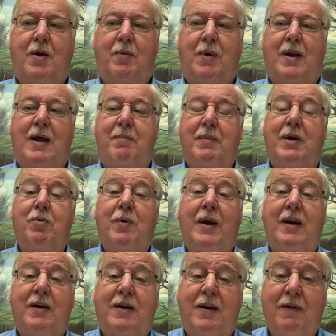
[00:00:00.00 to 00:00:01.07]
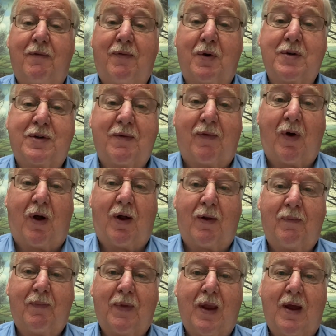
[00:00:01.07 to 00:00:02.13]
Well, let me read, first of
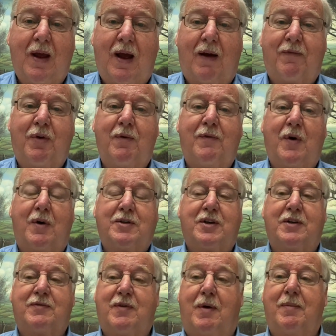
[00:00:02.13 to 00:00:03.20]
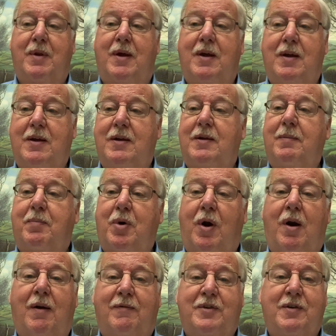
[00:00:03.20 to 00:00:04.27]
all, a few verses from the
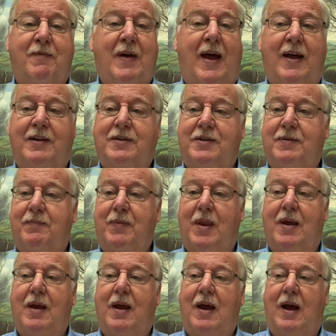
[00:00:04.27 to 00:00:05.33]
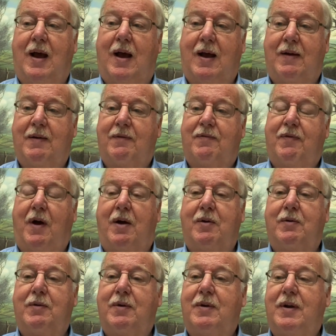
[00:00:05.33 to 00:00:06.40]
Prayer of Jabez, uh,
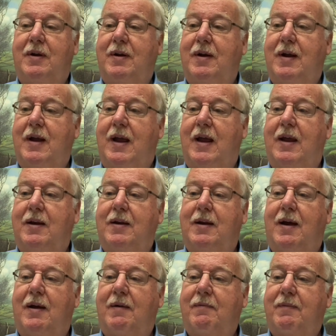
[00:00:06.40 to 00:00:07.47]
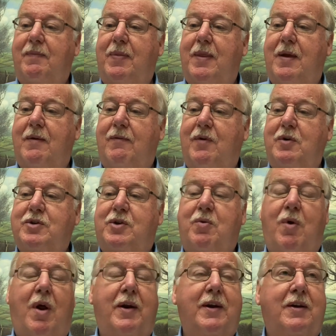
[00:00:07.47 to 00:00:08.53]
found in uh, 1
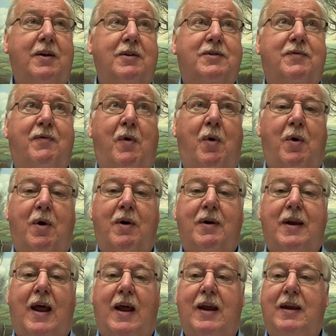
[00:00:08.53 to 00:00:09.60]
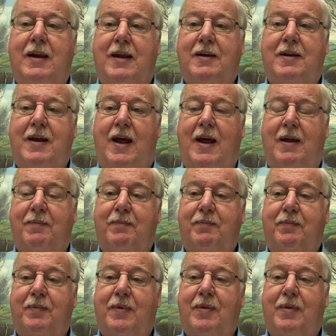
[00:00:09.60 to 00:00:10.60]
Chronicles 4 9 and 10.